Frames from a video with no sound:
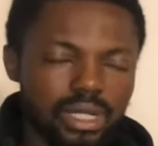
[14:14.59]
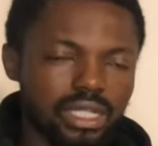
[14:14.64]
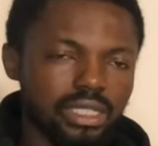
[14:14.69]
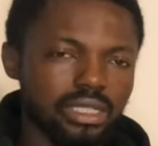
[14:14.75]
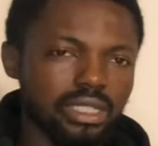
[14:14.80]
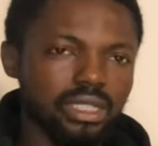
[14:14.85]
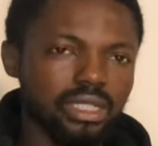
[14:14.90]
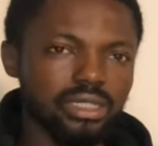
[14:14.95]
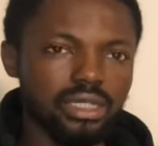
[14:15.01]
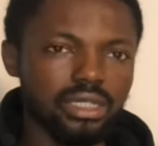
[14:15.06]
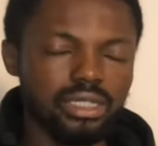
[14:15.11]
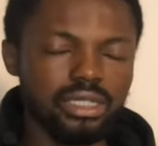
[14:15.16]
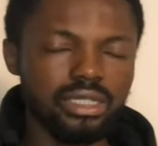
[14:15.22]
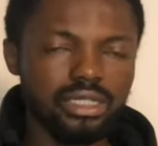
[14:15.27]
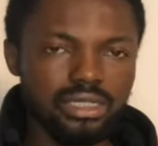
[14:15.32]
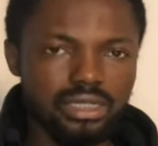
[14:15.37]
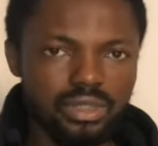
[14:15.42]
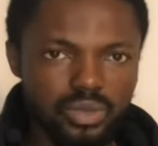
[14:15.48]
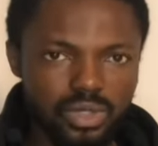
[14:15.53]
And then the
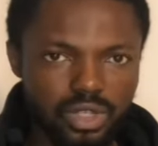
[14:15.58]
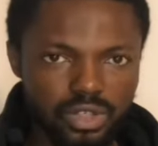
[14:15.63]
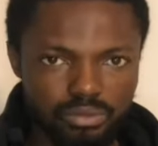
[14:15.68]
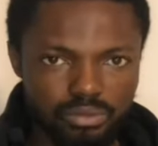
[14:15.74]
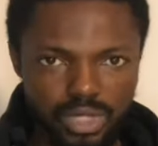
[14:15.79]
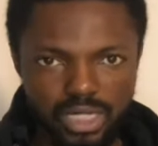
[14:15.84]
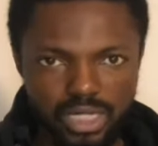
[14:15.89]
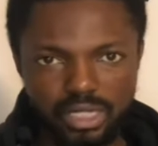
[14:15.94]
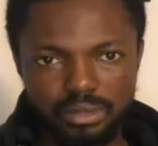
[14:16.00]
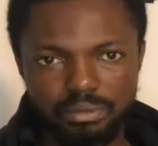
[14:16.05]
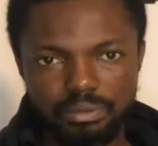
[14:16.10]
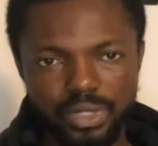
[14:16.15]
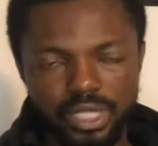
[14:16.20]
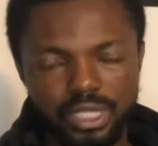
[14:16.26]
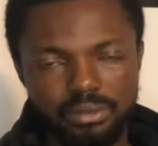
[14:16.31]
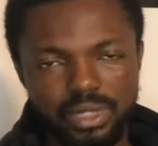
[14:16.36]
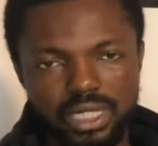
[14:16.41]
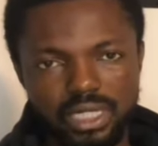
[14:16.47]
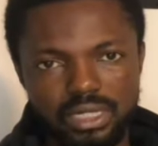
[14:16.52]
easy way of making
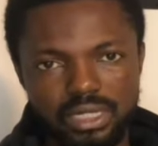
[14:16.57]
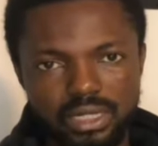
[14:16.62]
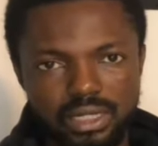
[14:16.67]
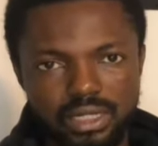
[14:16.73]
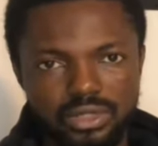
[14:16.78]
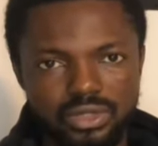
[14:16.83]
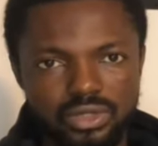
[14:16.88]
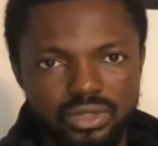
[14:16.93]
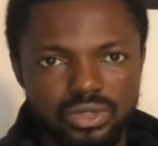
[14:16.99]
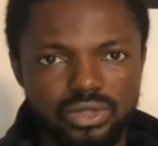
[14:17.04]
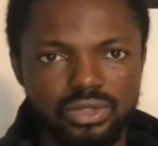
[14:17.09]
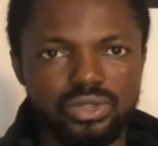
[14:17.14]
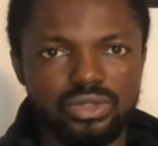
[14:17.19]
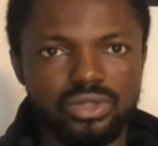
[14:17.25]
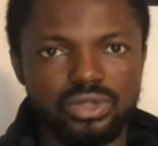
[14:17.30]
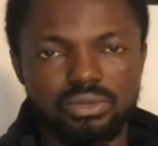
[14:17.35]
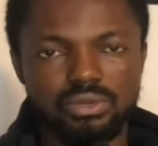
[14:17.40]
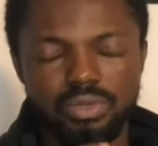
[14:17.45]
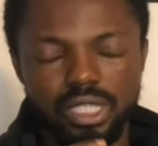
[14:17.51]
payments here, you could
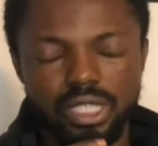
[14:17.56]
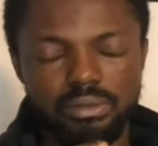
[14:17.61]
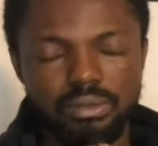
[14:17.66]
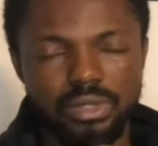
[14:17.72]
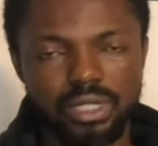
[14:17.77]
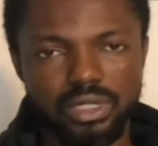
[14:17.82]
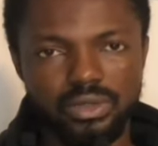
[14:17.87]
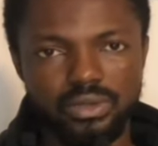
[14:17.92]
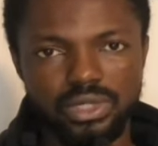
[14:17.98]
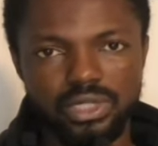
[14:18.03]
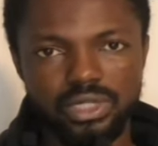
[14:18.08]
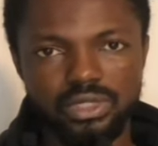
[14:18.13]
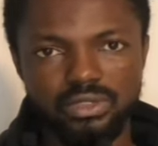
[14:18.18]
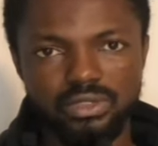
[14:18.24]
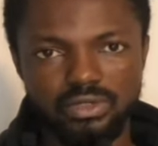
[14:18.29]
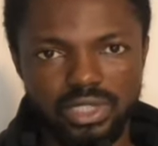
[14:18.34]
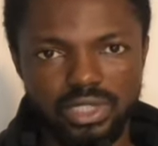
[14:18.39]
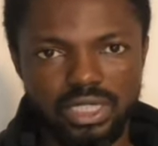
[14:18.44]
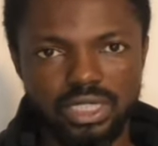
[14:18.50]
use PayPal, which is
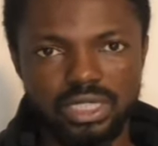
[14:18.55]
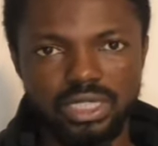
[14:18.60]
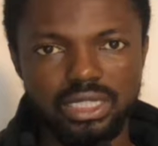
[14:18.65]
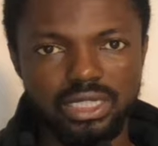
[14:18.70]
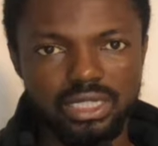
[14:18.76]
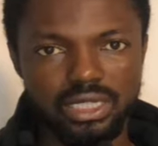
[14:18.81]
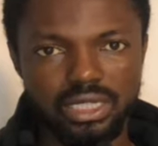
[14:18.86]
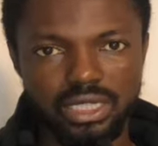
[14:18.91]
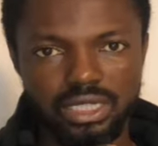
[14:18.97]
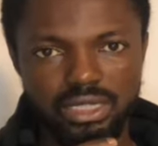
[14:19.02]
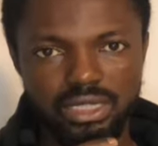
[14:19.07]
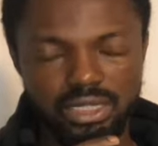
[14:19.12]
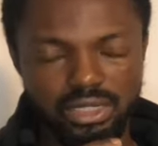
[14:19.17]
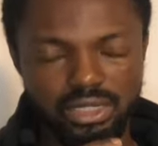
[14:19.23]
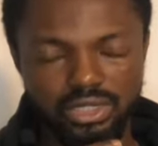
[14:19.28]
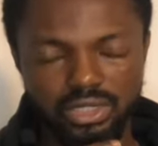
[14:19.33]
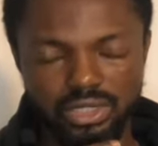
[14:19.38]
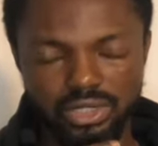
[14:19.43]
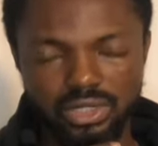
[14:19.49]
really easy and
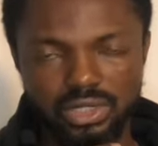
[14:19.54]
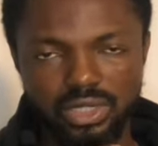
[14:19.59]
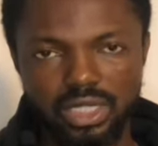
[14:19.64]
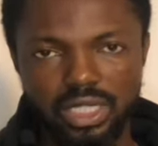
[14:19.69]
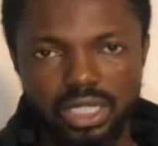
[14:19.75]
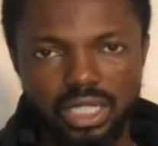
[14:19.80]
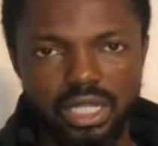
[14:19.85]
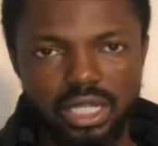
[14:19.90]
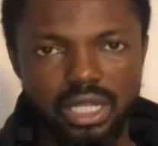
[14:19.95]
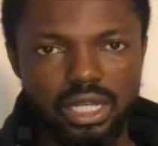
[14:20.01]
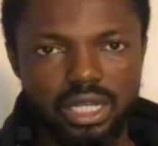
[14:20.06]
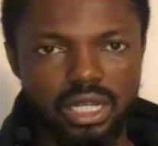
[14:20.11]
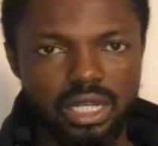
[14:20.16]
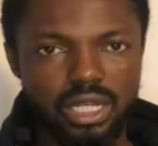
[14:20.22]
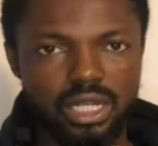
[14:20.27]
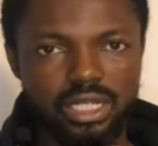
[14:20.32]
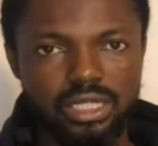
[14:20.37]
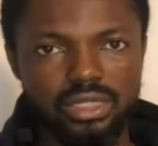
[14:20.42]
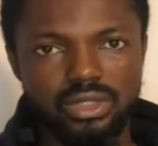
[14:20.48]
secured,
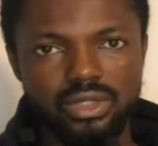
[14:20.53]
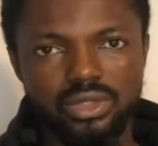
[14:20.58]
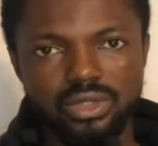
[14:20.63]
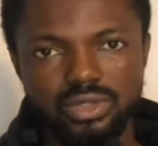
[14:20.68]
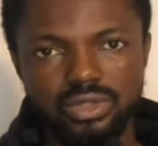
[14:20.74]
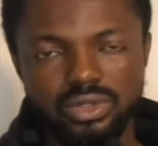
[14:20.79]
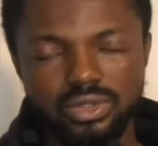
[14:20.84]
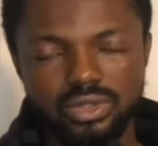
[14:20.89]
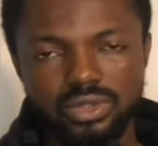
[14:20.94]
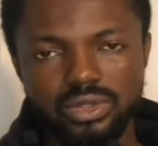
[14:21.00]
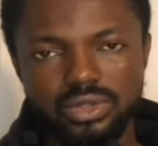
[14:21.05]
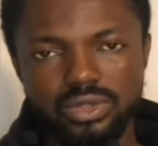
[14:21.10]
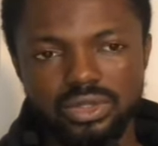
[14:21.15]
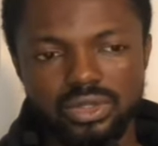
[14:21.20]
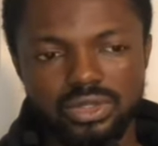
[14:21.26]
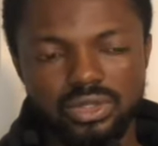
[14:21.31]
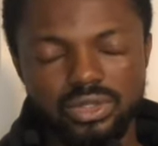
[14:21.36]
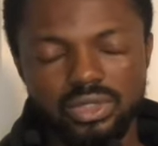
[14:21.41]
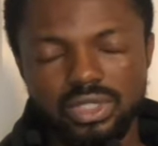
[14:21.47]
and also,
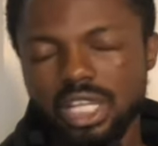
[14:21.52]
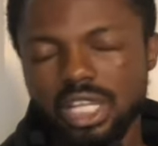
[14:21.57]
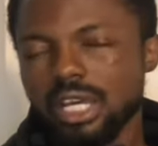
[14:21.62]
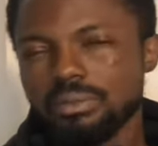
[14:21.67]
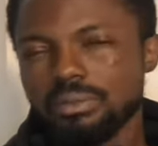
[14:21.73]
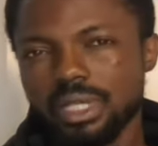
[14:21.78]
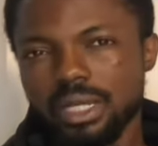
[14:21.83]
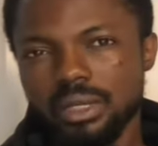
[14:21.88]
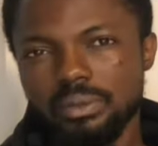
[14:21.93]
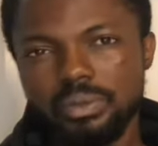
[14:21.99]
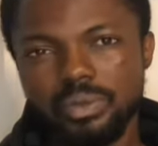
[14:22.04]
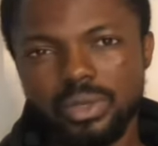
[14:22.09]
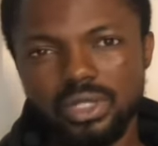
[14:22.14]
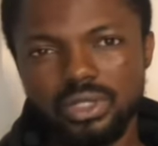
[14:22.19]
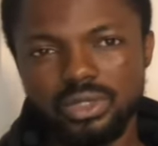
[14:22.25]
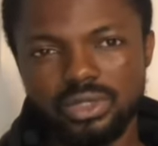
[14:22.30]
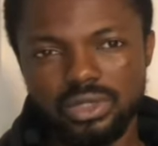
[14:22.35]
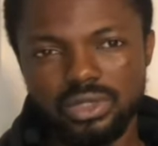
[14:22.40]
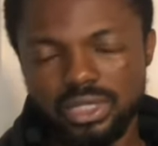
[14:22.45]
you know, TapTap,
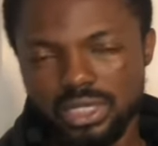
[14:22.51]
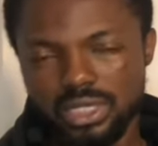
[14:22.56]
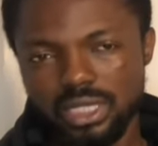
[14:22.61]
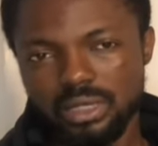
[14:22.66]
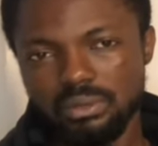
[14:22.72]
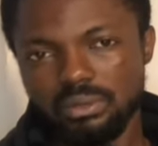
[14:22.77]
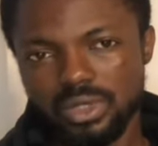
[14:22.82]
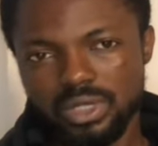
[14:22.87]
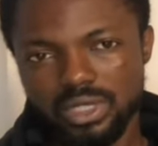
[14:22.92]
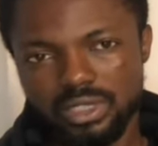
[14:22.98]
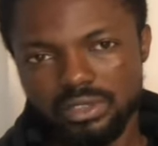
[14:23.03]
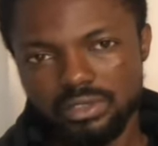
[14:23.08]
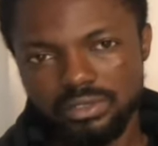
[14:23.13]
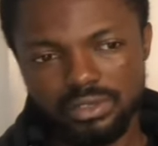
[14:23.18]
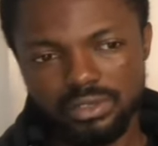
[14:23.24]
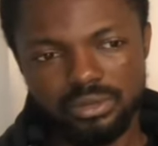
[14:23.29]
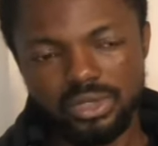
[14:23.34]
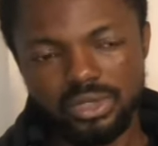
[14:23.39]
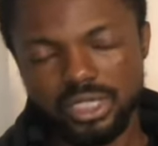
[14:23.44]
where you could send money
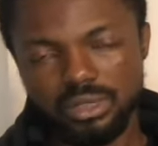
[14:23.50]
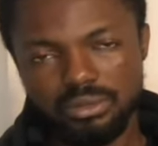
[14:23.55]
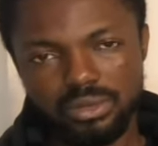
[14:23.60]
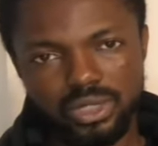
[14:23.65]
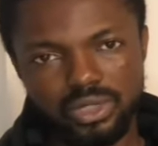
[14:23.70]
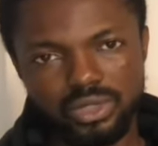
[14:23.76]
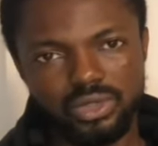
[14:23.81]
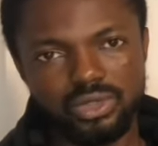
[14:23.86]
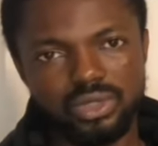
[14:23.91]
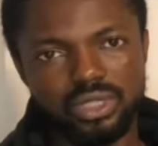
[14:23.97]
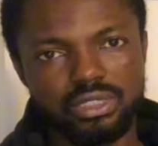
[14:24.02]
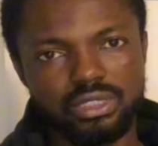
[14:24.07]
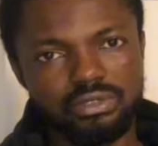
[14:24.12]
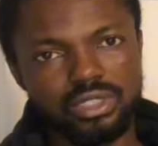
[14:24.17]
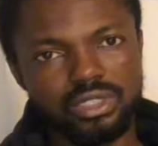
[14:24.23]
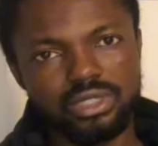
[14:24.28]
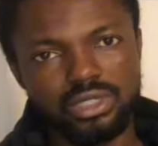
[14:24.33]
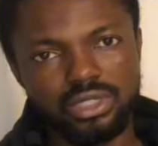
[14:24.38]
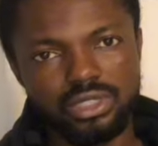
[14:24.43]
from Germany to
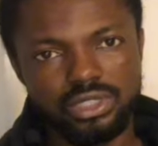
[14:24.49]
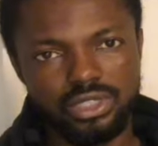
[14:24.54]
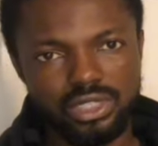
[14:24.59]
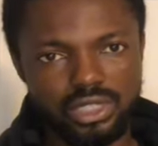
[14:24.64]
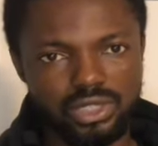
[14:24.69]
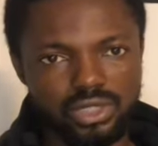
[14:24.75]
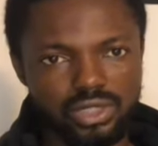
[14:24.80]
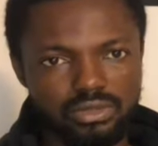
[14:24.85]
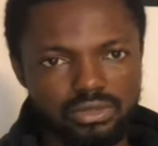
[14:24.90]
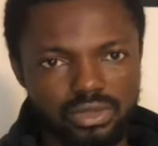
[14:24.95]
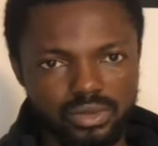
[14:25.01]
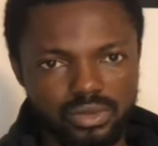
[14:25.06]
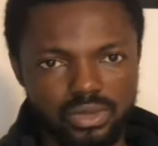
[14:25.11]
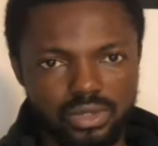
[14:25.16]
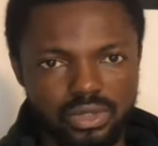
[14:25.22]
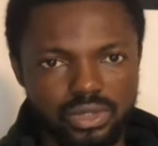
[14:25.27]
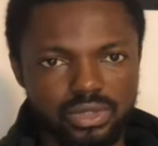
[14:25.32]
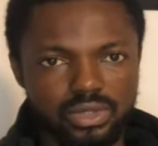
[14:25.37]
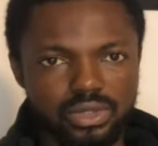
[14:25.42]
different countries of the
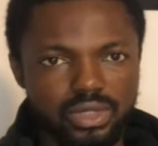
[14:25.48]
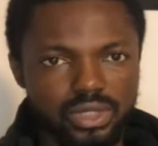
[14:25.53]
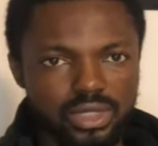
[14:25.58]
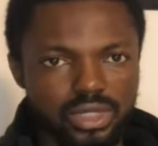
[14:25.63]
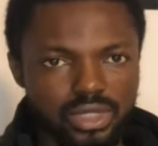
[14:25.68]
world.